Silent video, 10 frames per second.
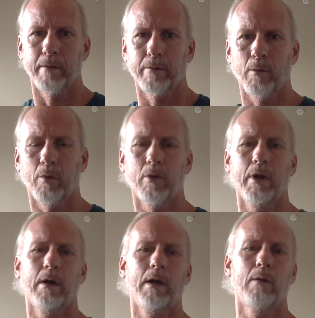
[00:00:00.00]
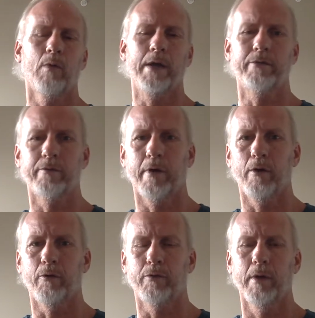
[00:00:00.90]
So we're going to erase
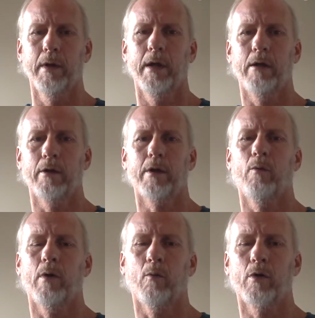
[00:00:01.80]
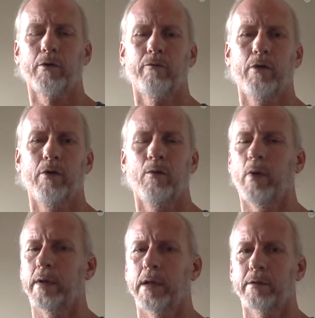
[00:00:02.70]
those and look at what works for you and
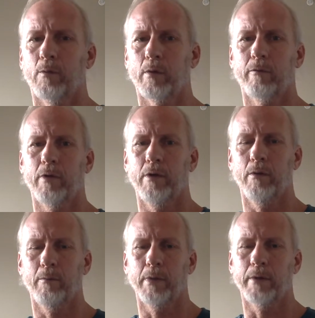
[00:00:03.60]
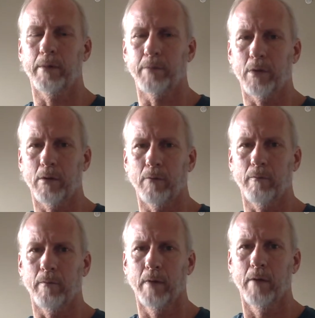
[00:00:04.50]
what doesn't work for you and build up your own
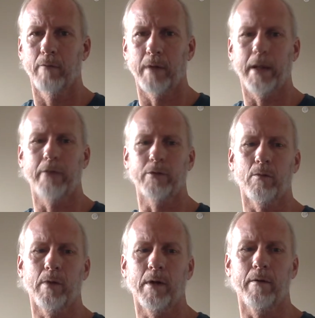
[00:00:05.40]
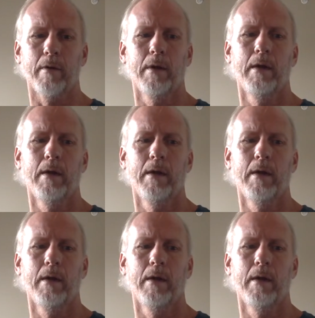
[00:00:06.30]
financial wealth.